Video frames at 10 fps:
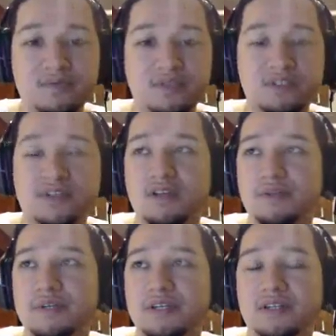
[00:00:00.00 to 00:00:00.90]
Sorry, let
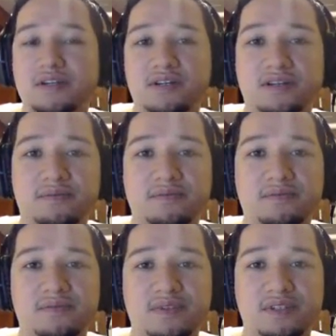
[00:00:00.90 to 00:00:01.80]
me get
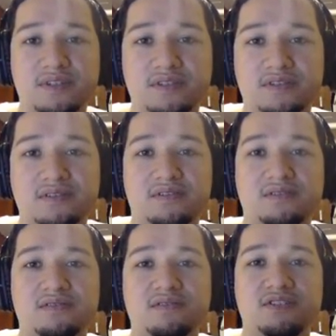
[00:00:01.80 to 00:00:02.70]
this
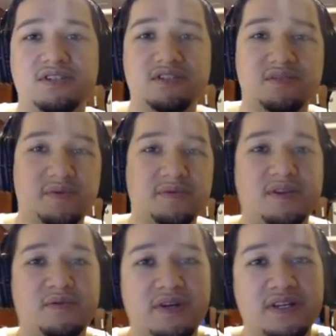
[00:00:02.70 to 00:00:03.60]
Jesus beam out of the
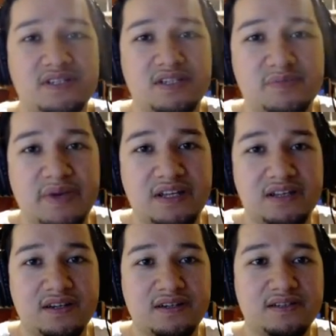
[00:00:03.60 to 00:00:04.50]
way, as it is bad luck,